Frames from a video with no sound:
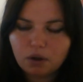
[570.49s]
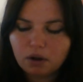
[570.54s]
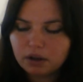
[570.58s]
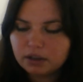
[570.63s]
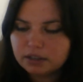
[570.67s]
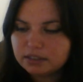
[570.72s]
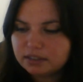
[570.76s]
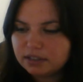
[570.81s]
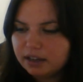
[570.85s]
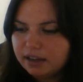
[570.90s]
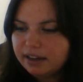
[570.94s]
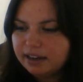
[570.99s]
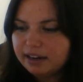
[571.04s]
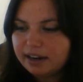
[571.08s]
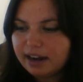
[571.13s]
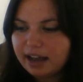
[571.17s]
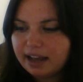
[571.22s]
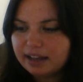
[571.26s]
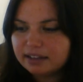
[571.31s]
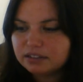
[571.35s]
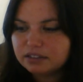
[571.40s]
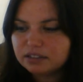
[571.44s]
It has a
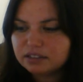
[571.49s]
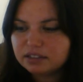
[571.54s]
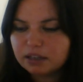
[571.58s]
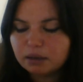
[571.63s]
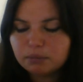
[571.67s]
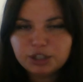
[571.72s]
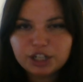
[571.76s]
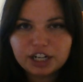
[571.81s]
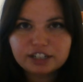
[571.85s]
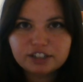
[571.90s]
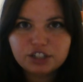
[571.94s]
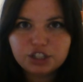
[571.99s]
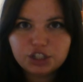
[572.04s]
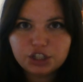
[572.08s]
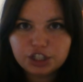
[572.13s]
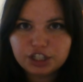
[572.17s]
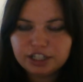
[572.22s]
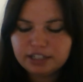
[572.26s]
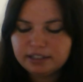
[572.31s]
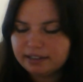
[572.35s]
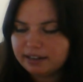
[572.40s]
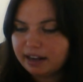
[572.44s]
subject, she, it
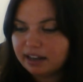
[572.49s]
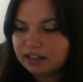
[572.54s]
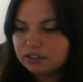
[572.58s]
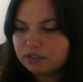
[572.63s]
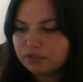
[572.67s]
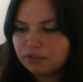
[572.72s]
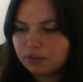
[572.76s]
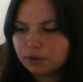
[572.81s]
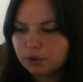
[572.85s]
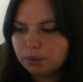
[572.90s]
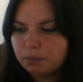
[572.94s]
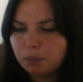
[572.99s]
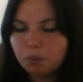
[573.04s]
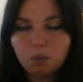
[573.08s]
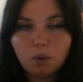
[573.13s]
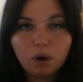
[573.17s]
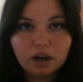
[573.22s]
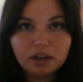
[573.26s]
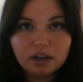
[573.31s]
has a verb, was,